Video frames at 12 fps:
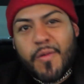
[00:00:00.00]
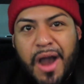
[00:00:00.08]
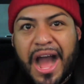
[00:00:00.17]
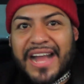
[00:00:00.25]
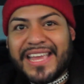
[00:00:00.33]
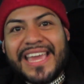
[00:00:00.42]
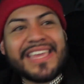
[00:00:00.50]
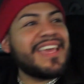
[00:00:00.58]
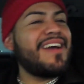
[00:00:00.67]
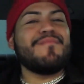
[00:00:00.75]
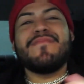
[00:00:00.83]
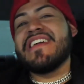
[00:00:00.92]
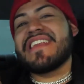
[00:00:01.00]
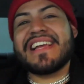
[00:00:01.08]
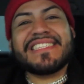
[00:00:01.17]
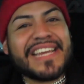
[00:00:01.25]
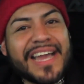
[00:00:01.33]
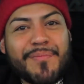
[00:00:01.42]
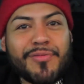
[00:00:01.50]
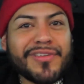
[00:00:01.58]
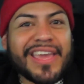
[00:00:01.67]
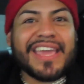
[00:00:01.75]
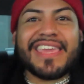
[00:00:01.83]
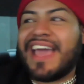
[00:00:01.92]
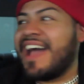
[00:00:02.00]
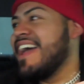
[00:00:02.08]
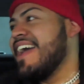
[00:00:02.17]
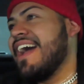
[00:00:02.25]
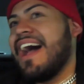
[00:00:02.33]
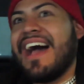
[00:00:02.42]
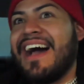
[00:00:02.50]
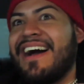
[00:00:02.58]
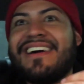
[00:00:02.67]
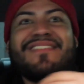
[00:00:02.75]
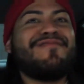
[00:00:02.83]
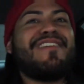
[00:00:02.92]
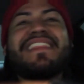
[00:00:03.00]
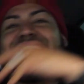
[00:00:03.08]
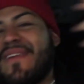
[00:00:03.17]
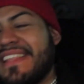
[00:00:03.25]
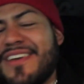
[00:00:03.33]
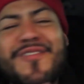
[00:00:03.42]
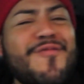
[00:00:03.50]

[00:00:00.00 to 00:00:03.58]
oaxaqueña mi raza capulqueña uh,